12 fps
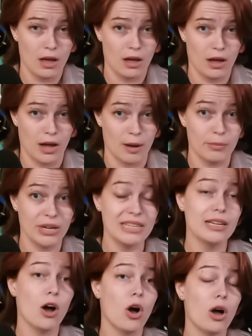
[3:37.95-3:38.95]
But
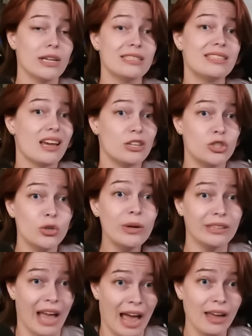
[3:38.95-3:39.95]
instead of doing
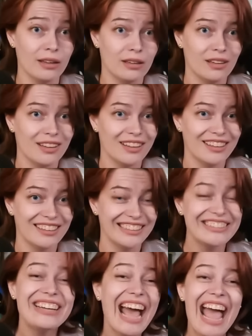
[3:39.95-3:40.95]
that,
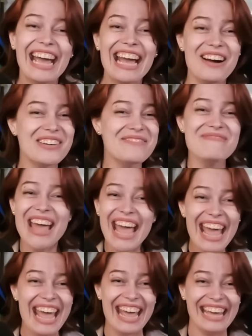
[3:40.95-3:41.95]
you can hang out with
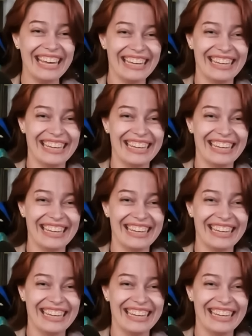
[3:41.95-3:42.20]
me.